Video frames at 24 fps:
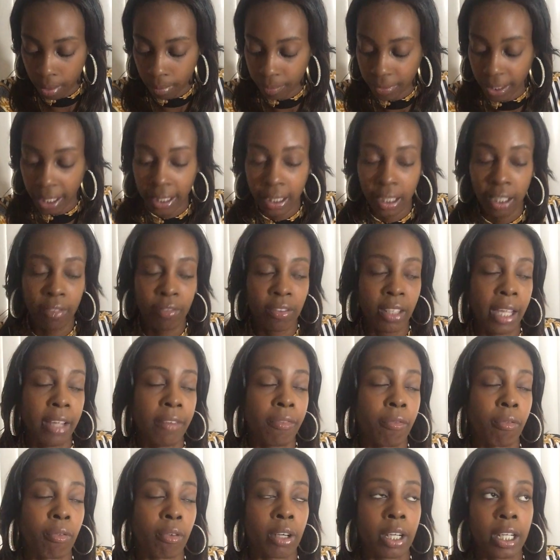They give their
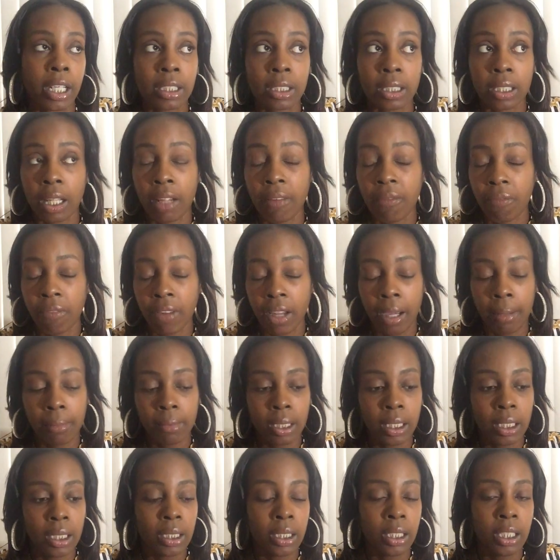friends and their
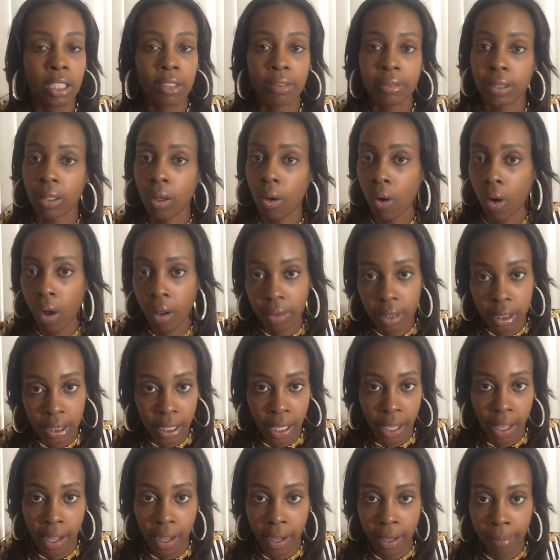family gifts all the
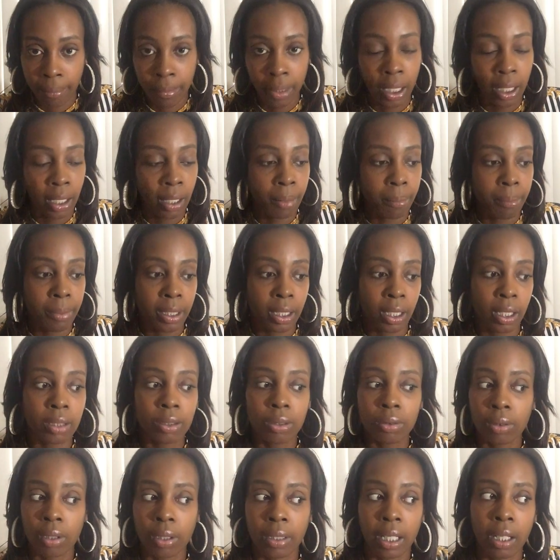time, because
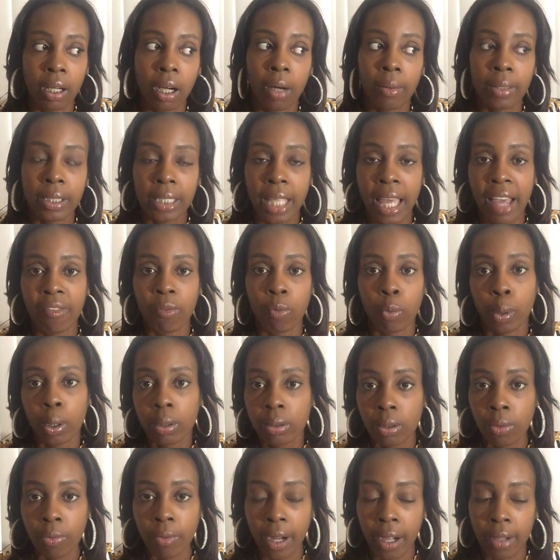they always have
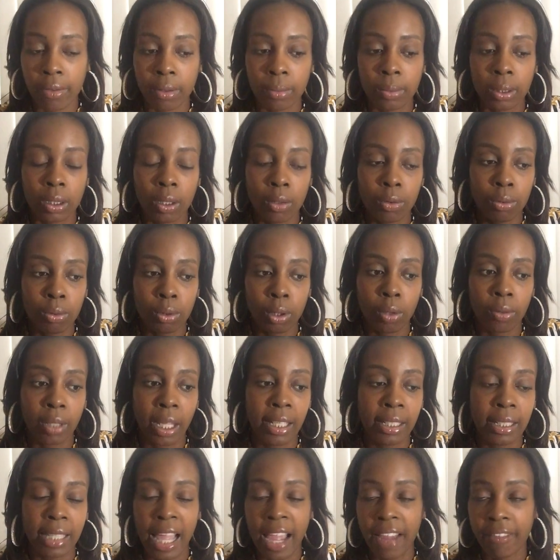wealth around them. So
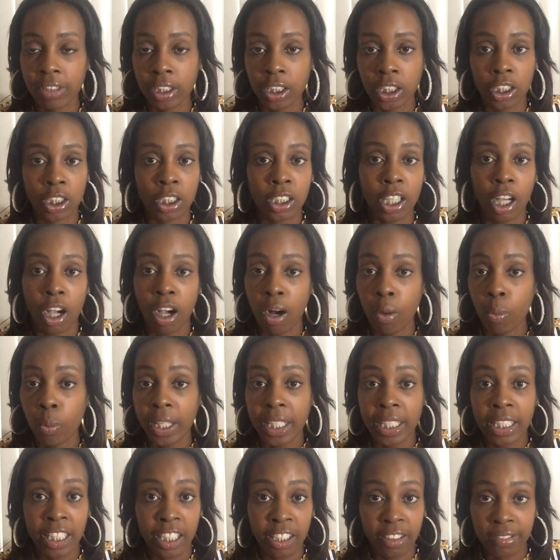they lavishing y'all
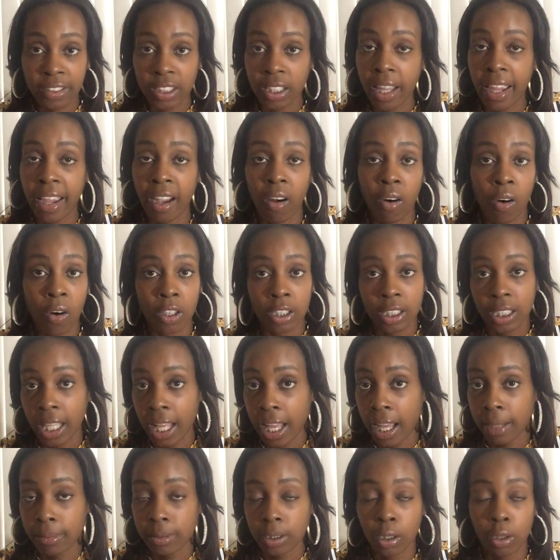with gifts at all
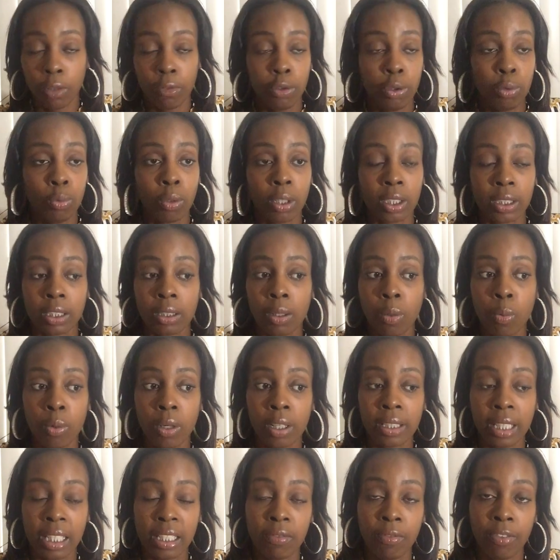times. So if you want
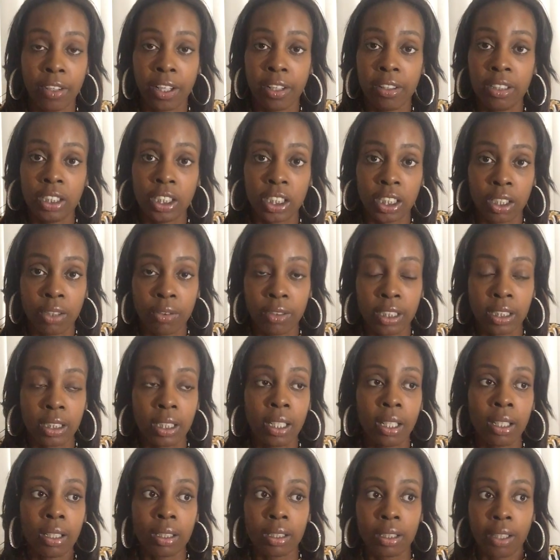someone that's very generous,
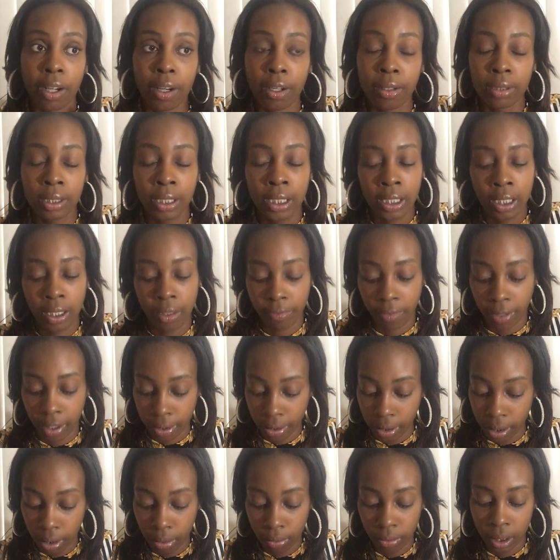third decan
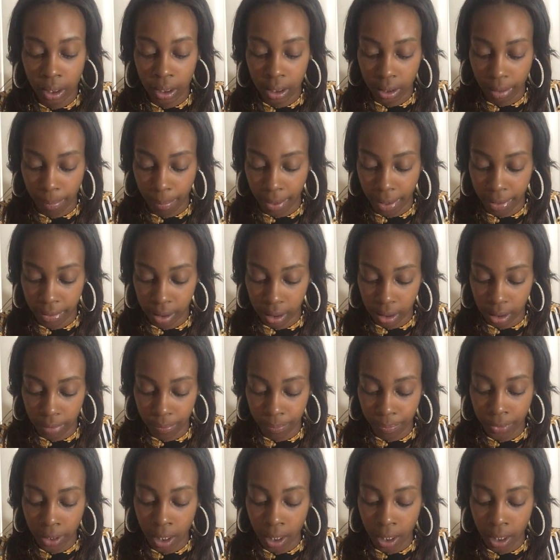Virgo is the person.